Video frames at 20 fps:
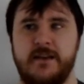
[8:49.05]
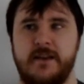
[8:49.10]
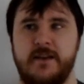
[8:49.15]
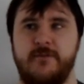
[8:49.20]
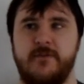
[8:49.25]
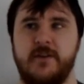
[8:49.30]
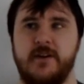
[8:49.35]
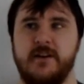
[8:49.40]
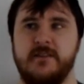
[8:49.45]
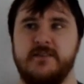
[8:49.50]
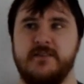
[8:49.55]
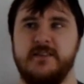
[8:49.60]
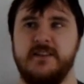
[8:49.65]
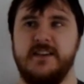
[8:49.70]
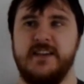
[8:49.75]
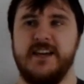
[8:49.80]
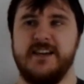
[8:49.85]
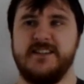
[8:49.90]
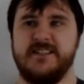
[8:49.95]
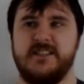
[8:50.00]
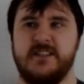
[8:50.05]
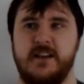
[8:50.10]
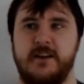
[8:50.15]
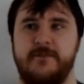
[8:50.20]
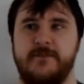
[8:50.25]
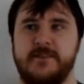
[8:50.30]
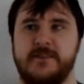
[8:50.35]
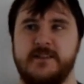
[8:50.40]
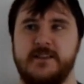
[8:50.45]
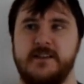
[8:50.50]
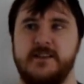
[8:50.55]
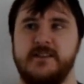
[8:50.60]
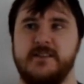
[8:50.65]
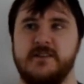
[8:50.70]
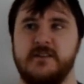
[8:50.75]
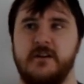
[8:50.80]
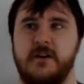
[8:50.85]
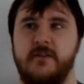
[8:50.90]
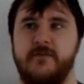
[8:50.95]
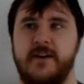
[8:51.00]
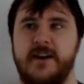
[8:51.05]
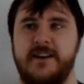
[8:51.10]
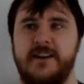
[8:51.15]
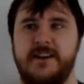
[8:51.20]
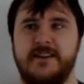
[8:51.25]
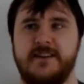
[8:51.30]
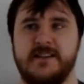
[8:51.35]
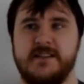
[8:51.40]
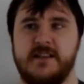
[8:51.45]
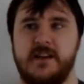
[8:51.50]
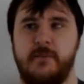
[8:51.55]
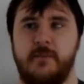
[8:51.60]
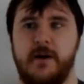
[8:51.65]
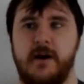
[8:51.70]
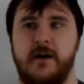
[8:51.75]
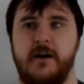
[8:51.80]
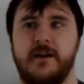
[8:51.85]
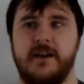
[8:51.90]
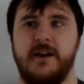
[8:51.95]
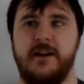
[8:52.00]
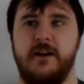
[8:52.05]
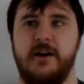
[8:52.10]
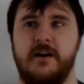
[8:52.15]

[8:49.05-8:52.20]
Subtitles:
If you go to the guest services of any Disney park and